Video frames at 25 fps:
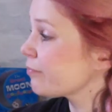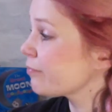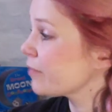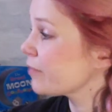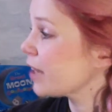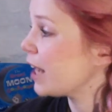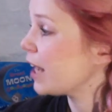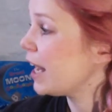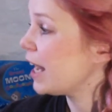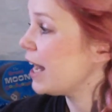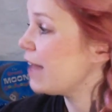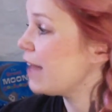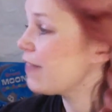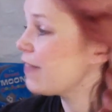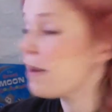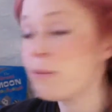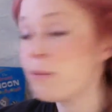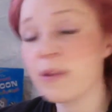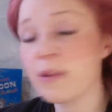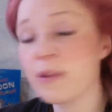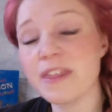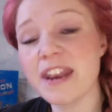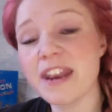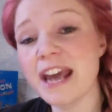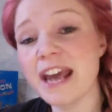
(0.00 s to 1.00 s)
And then
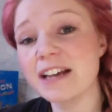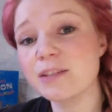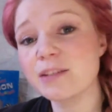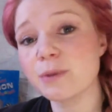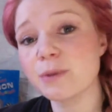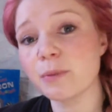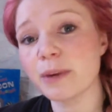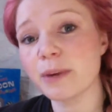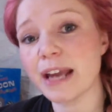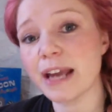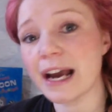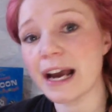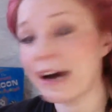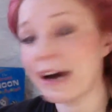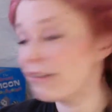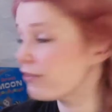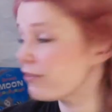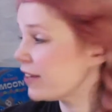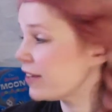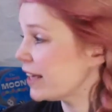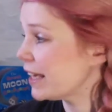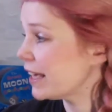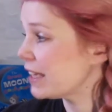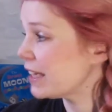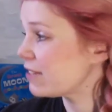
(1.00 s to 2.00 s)
when the next one we have
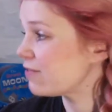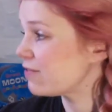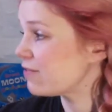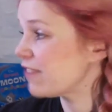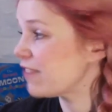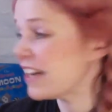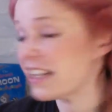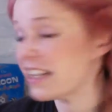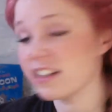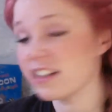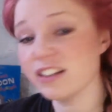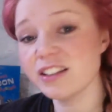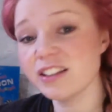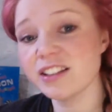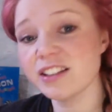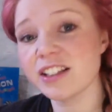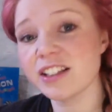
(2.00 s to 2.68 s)
is Venus.